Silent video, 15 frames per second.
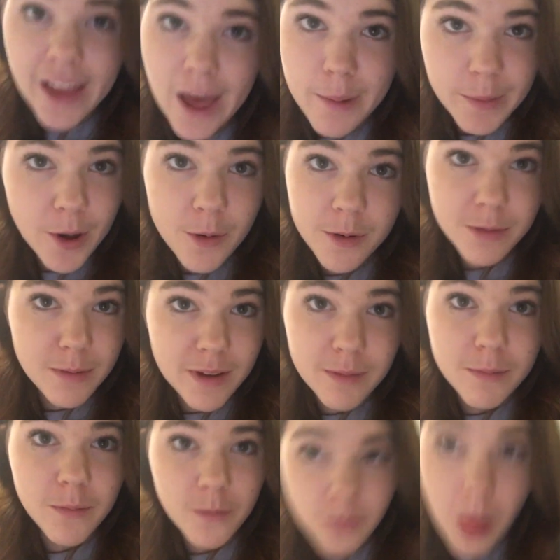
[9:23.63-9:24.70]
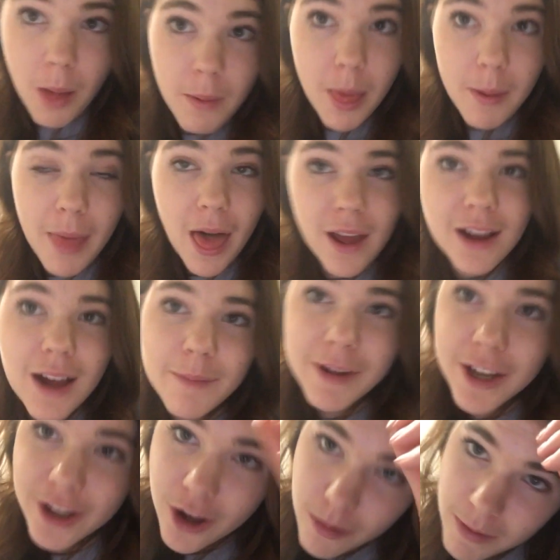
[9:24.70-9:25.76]
I'm gonna go with my blah blah blah. I'm
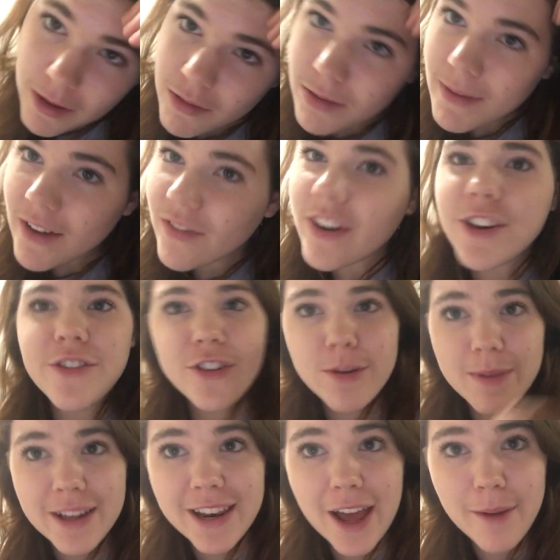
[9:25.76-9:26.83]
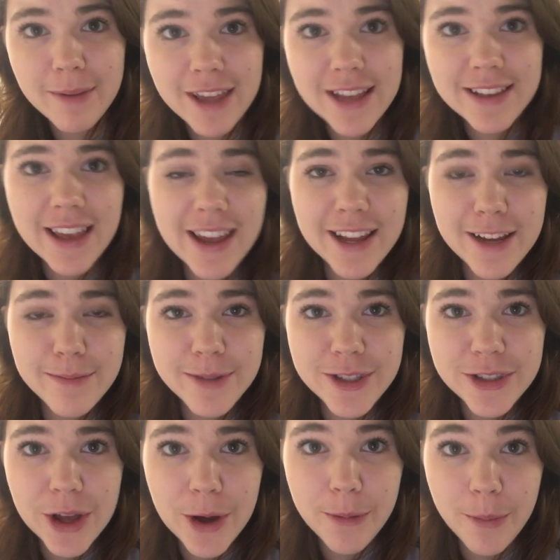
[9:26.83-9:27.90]
gonna go meet with my friend for a bit now because I am
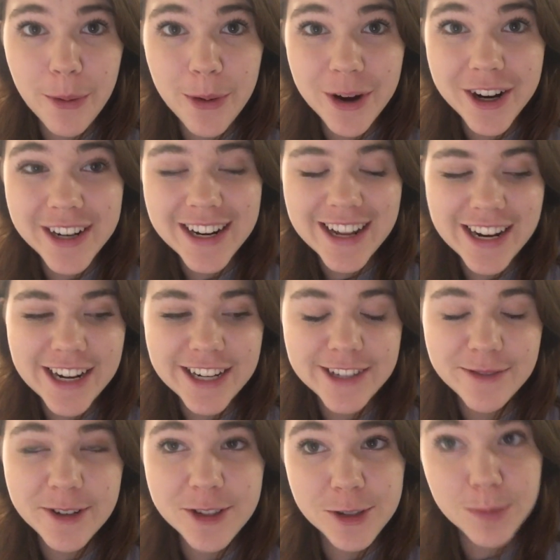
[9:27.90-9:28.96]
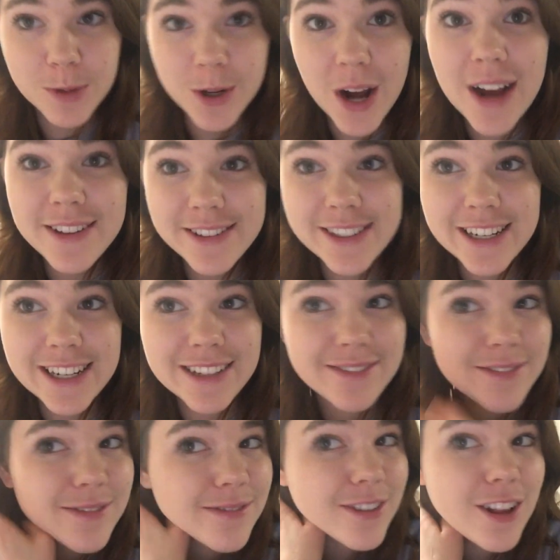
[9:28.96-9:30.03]
so bored and I want to procrastinate
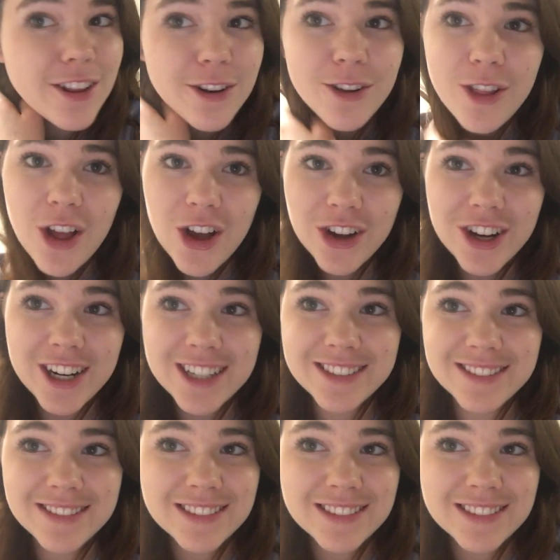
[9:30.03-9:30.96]
a little longer.